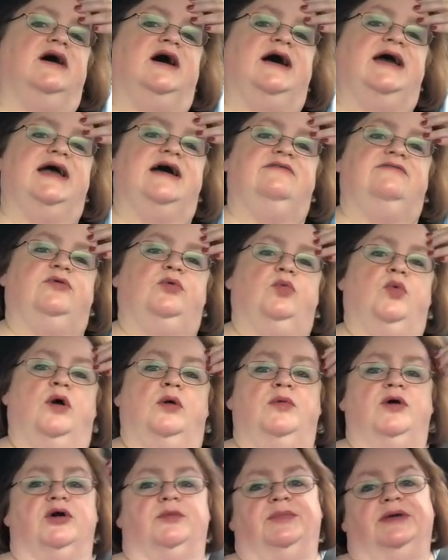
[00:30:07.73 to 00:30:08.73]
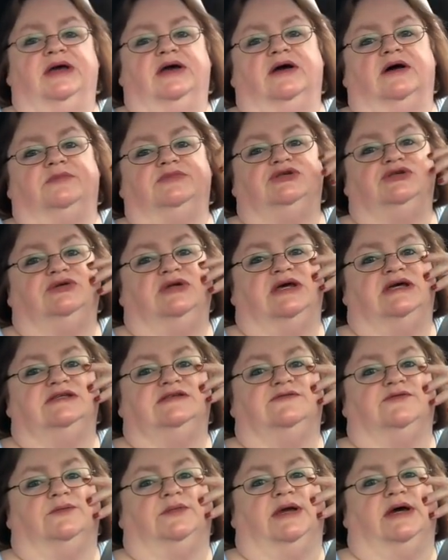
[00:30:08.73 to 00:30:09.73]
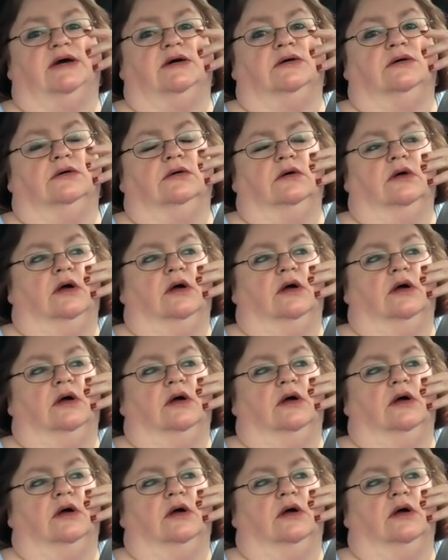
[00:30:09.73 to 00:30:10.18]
I have a Walmart pickup 2 days from now.